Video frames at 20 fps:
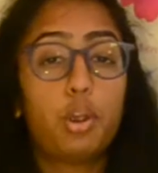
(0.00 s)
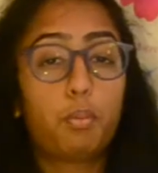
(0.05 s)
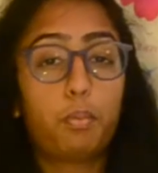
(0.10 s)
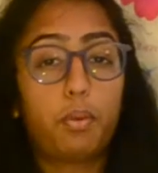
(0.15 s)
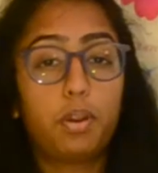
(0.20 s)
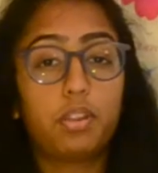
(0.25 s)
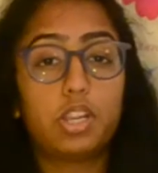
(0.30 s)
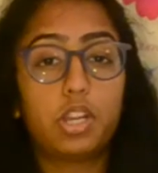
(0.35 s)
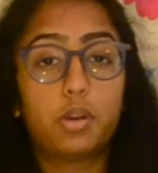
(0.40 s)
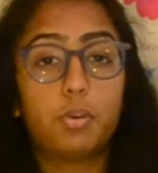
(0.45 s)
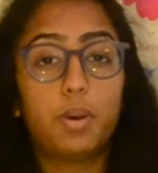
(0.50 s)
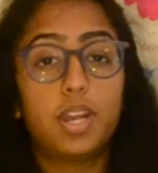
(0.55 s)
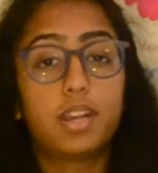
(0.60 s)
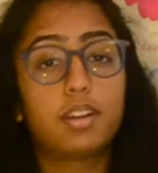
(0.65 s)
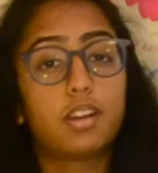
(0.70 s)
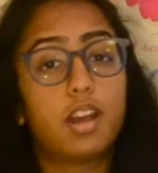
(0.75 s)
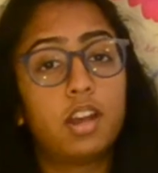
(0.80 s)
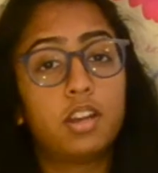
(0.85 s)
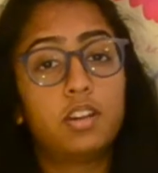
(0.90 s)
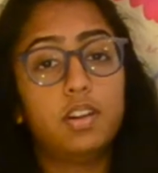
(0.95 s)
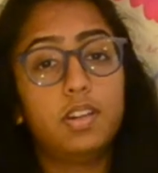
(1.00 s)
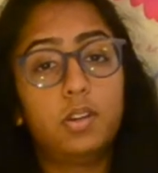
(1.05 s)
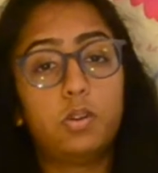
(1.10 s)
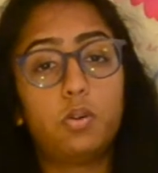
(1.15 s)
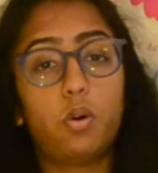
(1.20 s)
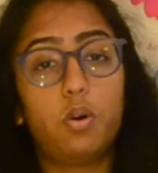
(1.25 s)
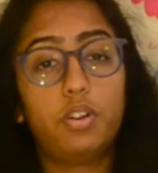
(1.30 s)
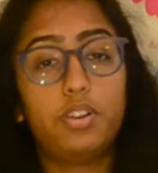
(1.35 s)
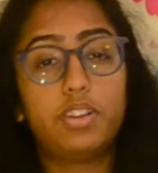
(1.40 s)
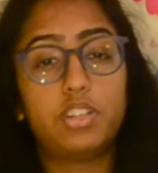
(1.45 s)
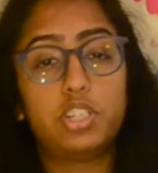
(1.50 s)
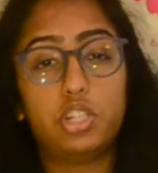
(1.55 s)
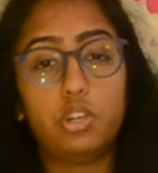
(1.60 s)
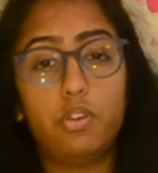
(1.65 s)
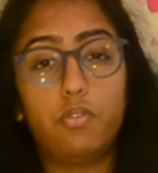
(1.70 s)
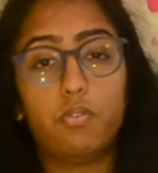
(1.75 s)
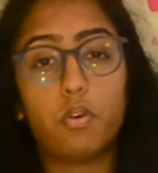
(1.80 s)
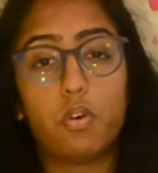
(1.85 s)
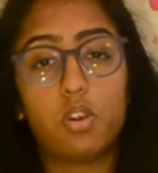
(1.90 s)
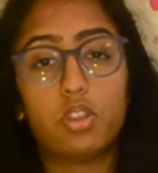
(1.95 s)
Really quick, a good goal to
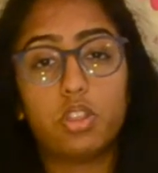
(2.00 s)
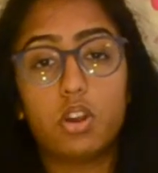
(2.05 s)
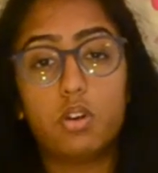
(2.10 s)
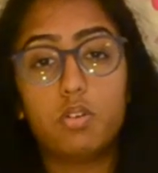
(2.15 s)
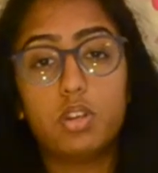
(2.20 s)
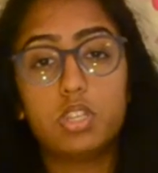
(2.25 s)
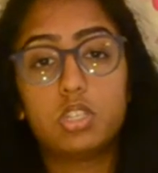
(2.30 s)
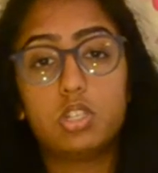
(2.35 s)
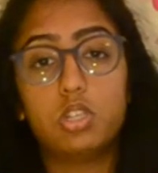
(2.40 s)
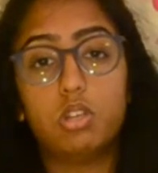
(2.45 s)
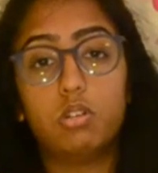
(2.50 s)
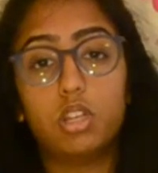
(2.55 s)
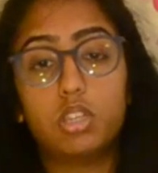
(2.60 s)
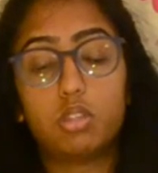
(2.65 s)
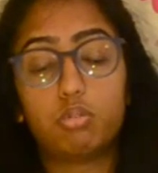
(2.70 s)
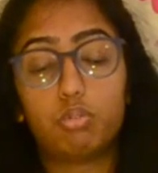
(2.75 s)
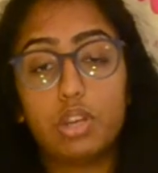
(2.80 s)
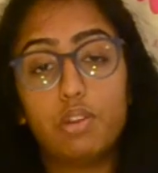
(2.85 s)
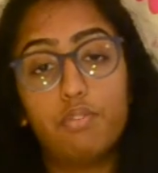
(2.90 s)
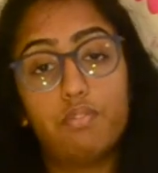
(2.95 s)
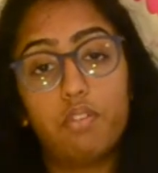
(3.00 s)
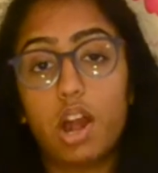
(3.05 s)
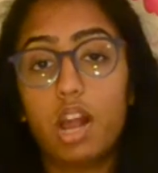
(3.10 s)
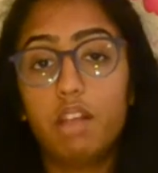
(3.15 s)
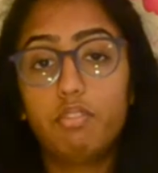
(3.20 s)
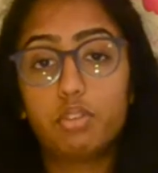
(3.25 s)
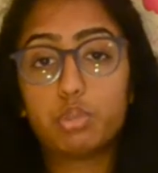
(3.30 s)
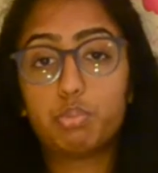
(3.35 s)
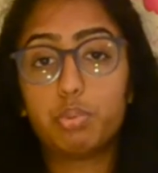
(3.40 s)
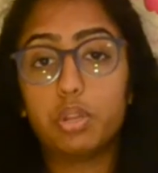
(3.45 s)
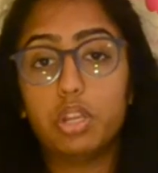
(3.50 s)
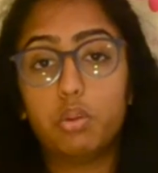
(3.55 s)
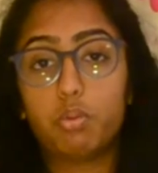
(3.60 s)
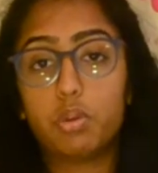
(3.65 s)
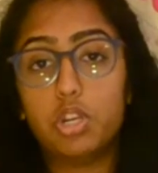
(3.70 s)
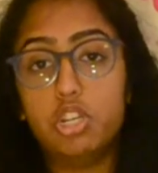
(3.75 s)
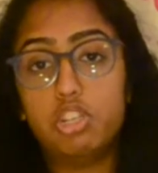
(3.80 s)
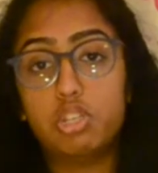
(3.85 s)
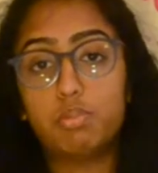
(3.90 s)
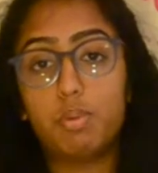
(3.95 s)
shoot for though is to do a 3-5 split
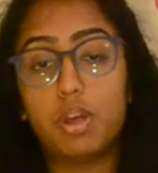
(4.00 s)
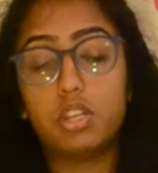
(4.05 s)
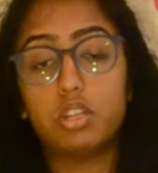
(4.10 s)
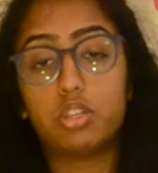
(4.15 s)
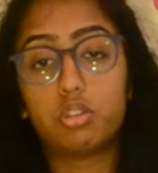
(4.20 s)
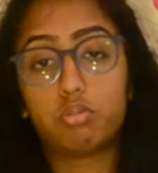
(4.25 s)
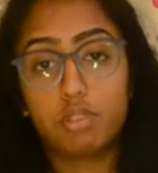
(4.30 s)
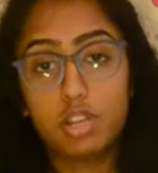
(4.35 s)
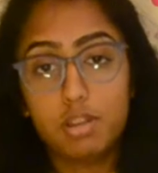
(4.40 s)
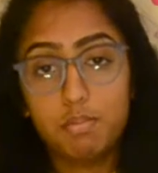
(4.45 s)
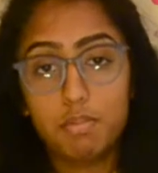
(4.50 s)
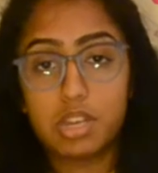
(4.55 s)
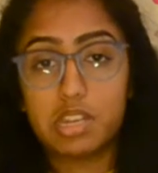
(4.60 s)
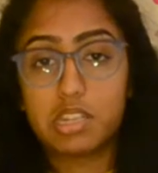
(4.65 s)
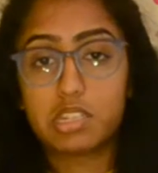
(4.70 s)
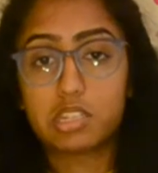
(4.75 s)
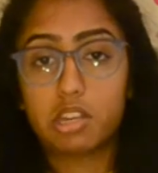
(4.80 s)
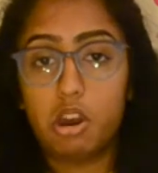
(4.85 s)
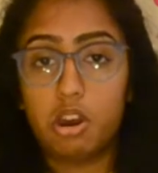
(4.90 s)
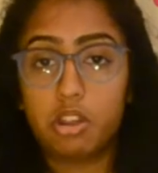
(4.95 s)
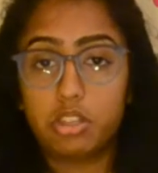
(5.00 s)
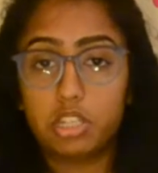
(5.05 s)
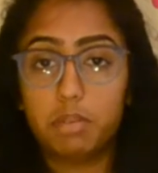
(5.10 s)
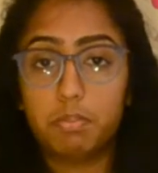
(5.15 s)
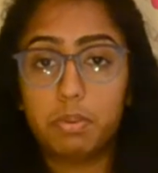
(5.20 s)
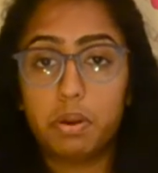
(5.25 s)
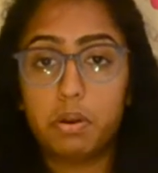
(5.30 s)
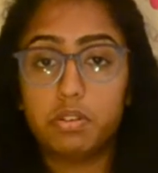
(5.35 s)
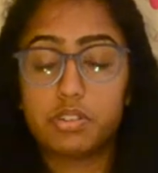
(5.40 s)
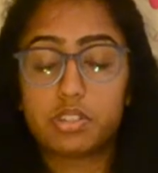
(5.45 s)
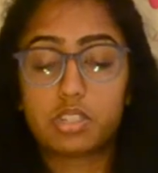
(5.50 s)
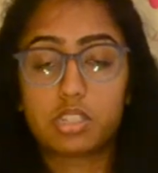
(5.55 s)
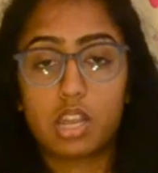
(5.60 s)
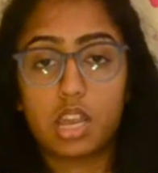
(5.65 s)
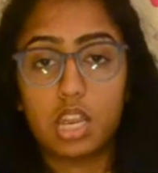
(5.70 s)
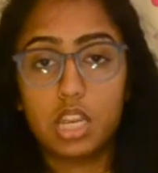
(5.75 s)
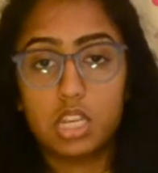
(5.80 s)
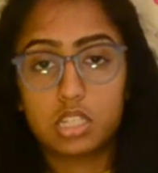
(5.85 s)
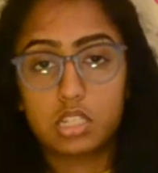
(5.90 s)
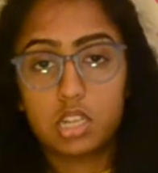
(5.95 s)
where you spend 3 minutes on the opponent's
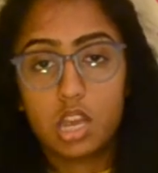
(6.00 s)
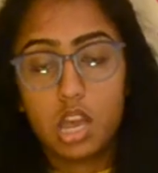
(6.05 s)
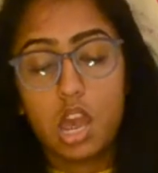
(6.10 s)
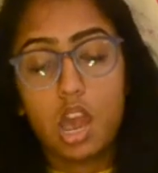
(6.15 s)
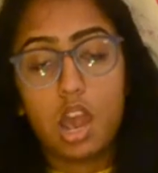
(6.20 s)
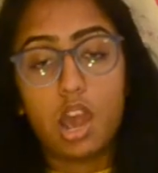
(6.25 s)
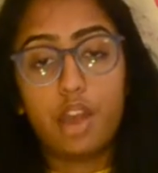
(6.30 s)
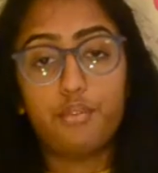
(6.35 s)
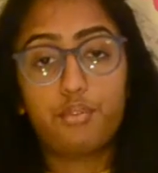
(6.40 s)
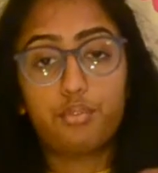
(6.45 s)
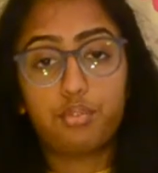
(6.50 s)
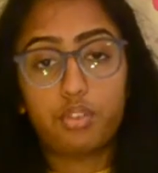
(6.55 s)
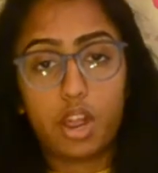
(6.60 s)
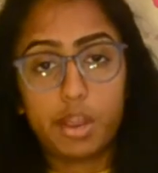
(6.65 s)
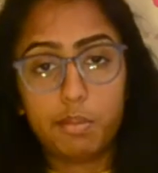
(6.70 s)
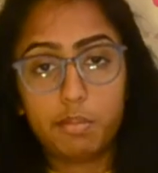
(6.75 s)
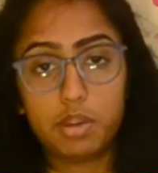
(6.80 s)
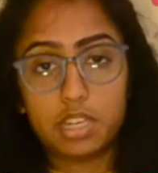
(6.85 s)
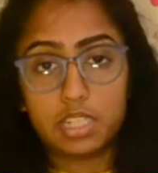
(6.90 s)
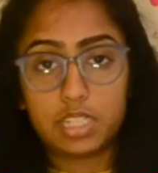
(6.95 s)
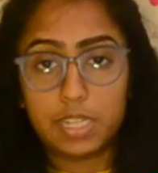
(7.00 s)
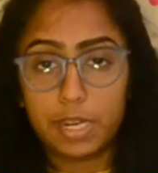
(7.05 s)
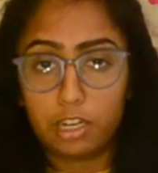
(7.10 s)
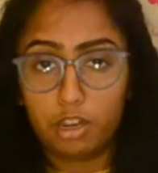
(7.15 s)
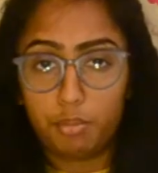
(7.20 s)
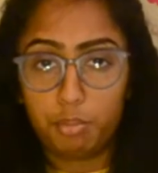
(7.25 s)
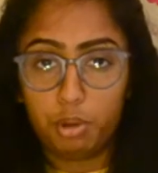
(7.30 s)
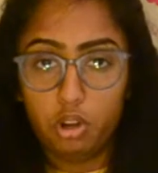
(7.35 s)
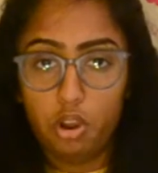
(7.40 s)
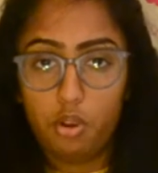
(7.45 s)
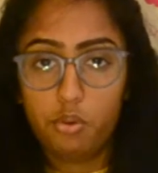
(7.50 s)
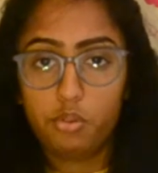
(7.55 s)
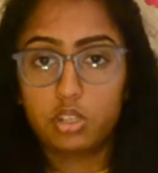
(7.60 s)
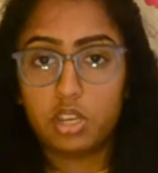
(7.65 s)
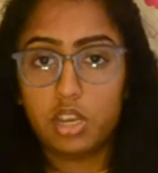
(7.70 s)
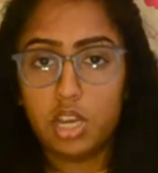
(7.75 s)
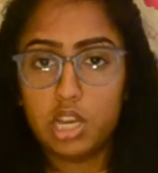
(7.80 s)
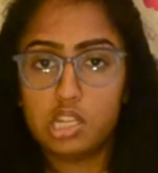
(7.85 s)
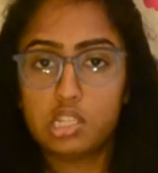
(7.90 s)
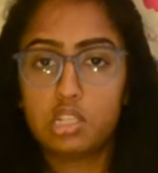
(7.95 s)
case and 5 minutes setting up your own
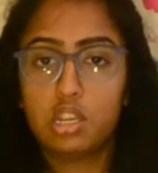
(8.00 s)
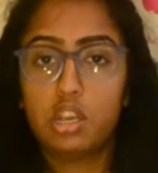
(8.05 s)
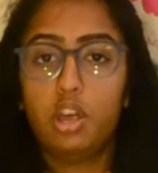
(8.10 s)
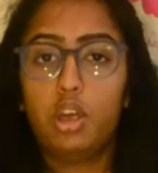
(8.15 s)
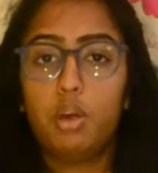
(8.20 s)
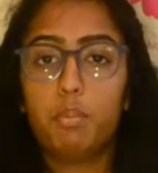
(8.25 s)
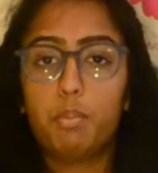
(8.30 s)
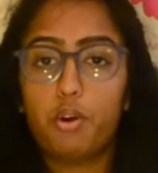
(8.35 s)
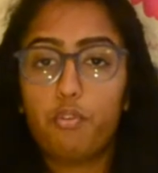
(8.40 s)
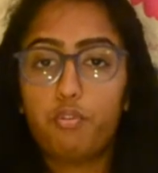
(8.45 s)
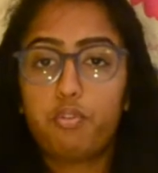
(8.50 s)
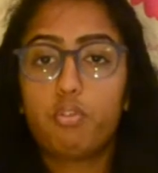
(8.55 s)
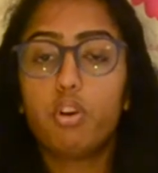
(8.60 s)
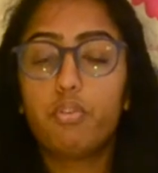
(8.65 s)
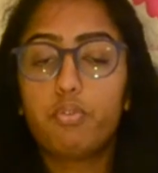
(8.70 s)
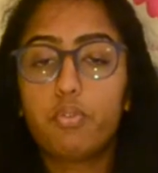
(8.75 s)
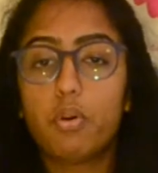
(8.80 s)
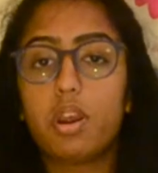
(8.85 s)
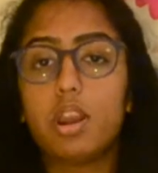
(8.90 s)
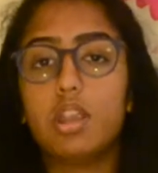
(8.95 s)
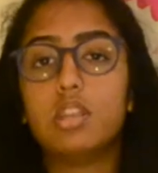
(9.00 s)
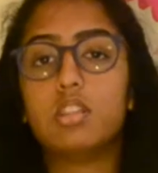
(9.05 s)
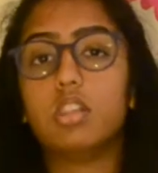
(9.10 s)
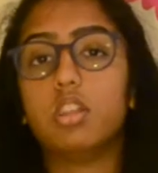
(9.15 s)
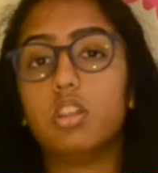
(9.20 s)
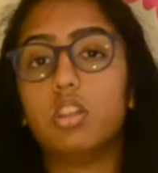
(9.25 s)
case, but 4-4 is a